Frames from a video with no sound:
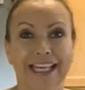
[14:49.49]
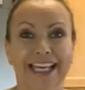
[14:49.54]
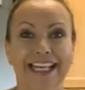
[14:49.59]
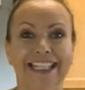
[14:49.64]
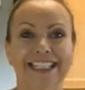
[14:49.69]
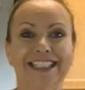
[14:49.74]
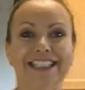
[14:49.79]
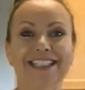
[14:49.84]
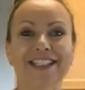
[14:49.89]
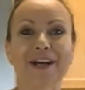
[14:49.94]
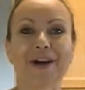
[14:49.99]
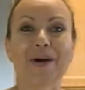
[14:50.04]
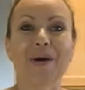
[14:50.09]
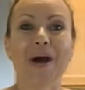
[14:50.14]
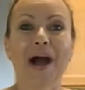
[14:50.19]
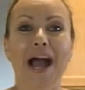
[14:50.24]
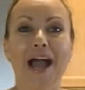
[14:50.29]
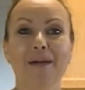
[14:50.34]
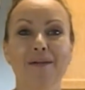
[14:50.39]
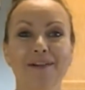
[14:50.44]
So
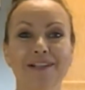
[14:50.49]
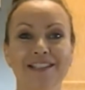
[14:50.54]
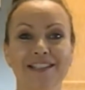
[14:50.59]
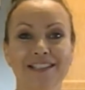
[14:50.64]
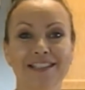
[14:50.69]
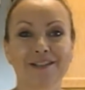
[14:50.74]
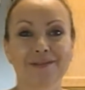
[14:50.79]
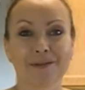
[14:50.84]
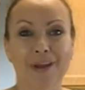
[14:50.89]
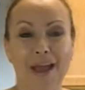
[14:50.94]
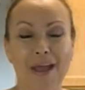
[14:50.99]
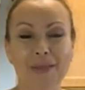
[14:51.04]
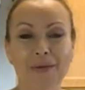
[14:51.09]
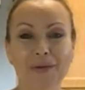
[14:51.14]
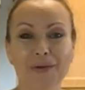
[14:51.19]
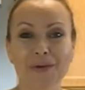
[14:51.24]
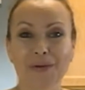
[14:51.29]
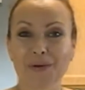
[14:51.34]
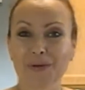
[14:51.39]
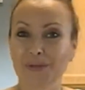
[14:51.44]
I would just
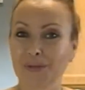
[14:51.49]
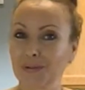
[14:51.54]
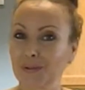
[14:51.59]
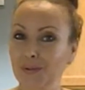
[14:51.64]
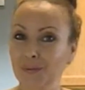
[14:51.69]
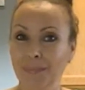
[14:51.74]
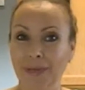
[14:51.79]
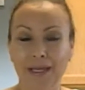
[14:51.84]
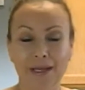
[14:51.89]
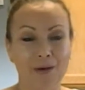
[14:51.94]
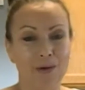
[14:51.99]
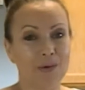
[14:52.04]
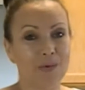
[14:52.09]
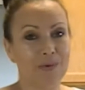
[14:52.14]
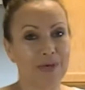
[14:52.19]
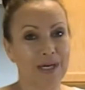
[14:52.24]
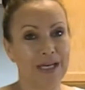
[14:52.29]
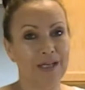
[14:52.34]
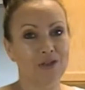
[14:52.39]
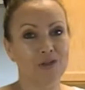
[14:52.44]
rather do my own
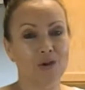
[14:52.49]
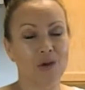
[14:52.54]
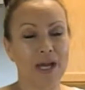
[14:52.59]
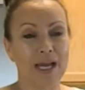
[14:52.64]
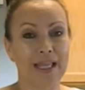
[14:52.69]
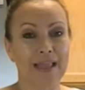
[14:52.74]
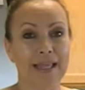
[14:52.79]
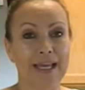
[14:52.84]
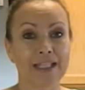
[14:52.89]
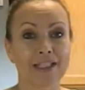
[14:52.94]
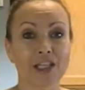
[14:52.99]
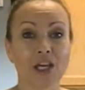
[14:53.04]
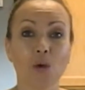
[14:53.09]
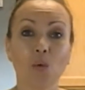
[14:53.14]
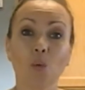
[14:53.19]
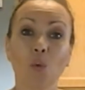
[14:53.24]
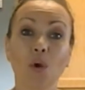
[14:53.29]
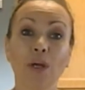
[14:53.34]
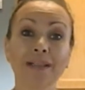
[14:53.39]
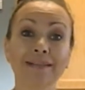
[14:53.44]
natural eyelash.
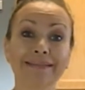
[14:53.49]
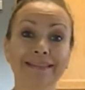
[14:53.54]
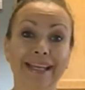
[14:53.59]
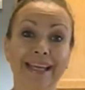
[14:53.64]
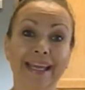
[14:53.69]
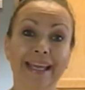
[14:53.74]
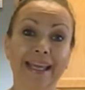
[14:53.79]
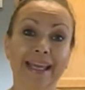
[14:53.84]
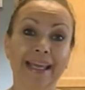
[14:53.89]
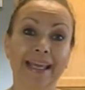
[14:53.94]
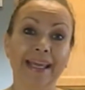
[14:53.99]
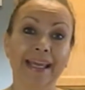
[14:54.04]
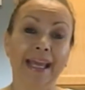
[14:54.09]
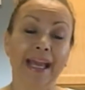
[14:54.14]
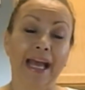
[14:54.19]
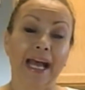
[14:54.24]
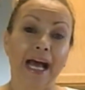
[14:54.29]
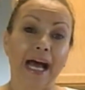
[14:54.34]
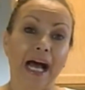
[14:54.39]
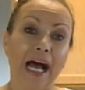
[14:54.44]
And one day
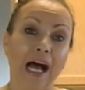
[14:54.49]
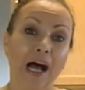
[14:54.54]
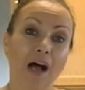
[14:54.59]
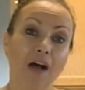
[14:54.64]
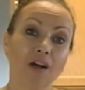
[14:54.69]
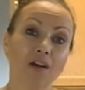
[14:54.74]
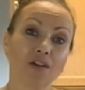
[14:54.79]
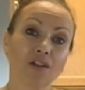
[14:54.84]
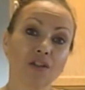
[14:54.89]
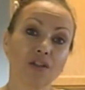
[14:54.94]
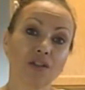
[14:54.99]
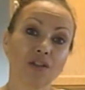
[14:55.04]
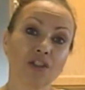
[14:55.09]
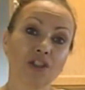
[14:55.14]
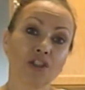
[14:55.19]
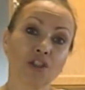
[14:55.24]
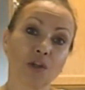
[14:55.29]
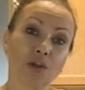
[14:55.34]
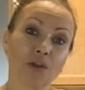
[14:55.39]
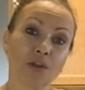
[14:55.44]
I'll
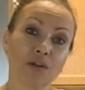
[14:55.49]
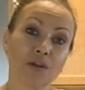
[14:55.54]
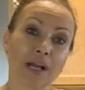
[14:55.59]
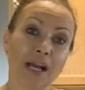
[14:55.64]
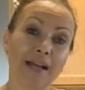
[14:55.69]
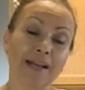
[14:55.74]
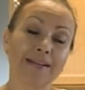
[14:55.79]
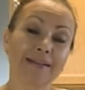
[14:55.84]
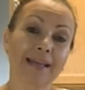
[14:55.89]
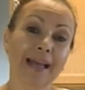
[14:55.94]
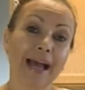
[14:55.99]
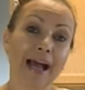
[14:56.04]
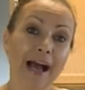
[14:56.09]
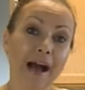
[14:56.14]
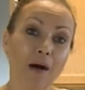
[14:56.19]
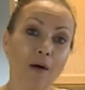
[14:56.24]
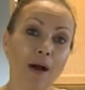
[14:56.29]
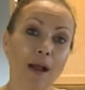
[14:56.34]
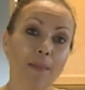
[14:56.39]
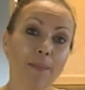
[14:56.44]
show you guys
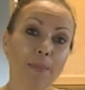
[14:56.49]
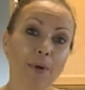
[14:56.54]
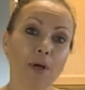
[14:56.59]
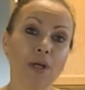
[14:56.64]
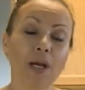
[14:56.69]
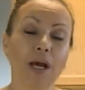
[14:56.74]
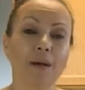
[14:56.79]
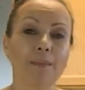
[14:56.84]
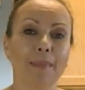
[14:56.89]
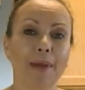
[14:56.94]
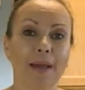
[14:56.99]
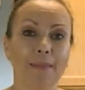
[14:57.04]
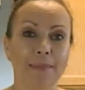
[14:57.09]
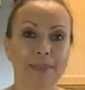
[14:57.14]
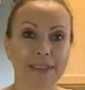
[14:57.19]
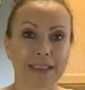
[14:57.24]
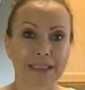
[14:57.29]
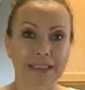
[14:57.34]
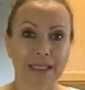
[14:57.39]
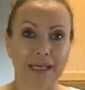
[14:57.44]
how I put on my
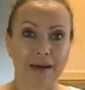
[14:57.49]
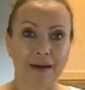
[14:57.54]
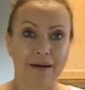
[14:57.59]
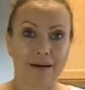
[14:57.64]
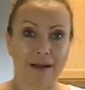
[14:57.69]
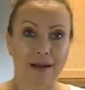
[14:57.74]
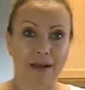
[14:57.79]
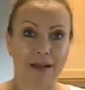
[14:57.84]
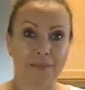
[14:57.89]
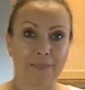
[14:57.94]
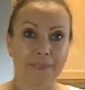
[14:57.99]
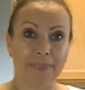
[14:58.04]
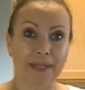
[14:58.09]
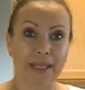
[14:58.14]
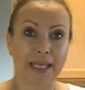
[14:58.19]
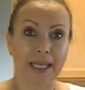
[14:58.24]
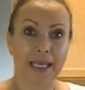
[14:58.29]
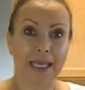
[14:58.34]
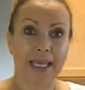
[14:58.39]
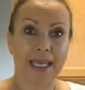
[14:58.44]
mascara
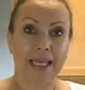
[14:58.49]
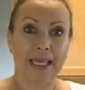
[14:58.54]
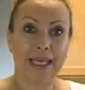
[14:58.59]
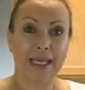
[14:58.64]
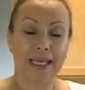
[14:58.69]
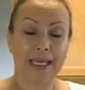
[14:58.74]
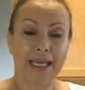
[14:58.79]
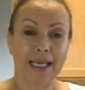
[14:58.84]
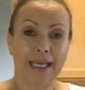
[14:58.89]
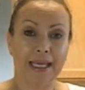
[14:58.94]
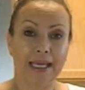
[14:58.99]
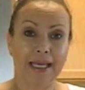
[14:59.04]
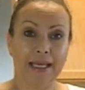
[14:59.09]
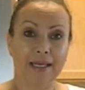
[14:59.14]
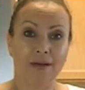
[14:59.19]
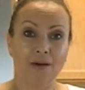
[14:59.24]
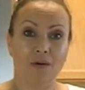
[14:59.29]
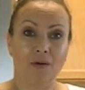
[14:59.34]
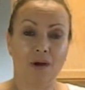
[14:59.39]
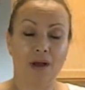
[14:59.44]

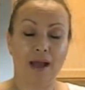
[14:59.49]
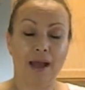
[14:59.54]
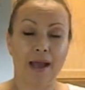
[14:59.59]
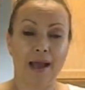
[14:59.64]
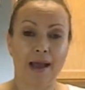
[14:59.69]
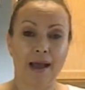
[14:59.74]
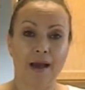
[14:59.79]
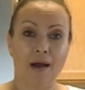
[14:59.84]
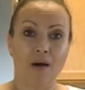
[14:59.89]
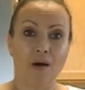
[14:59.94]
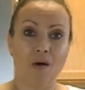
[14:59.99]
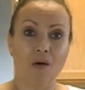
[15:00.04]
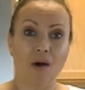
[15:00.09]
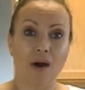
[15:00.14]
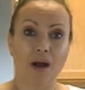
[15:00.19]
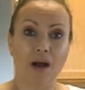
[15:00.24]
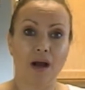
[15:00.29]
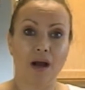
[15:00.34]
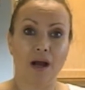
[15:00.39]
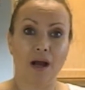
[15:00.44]
and
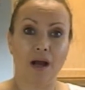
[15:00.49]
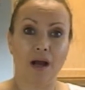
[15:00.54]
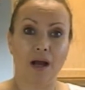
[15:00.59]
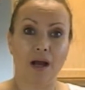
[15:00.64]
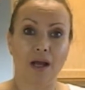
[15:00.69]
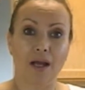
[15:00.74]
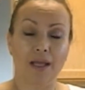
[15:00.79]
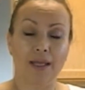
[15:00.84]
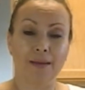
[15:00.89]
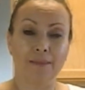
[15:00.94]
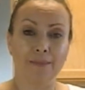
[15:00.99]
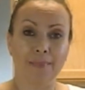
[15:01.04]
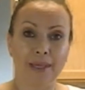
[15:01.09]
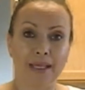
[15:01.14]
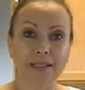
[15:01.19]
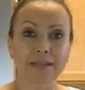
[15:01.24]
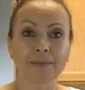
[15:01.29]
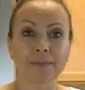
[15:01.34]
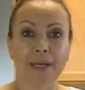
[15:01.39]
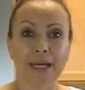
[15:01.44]
how it
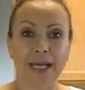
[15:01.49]
makes my